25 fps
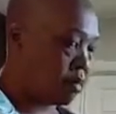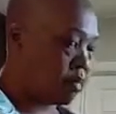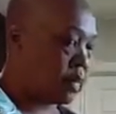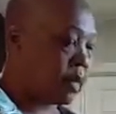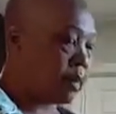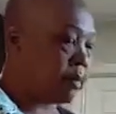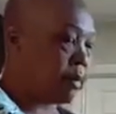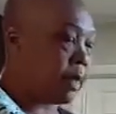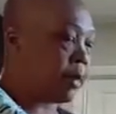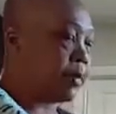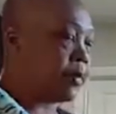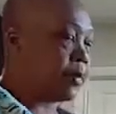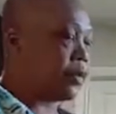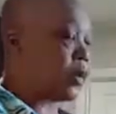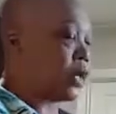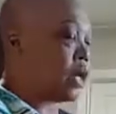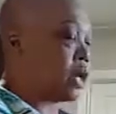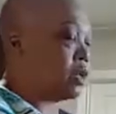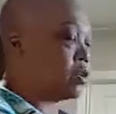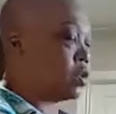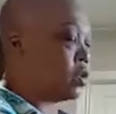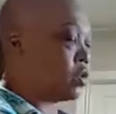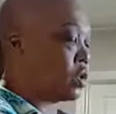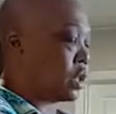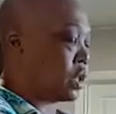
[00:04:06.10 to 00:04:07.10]
we're
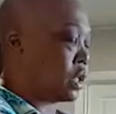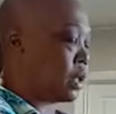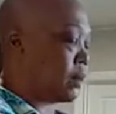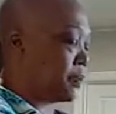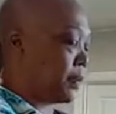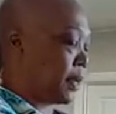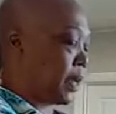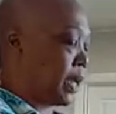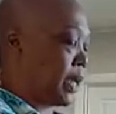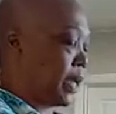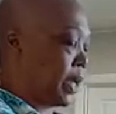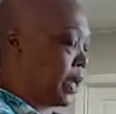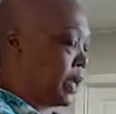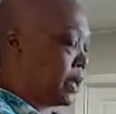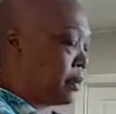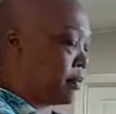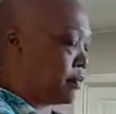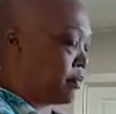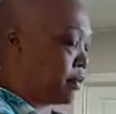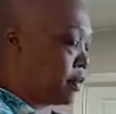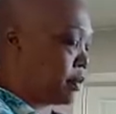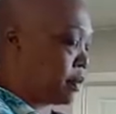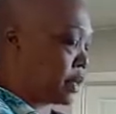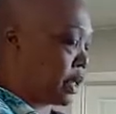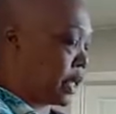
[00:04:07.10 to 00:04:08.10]
gonna do a cup and a half.
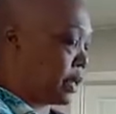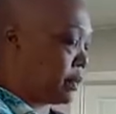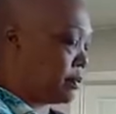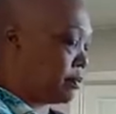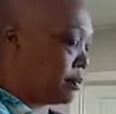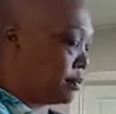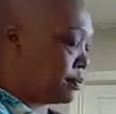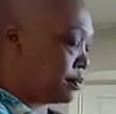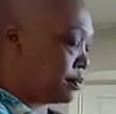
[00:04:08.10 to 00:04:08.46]
Okay.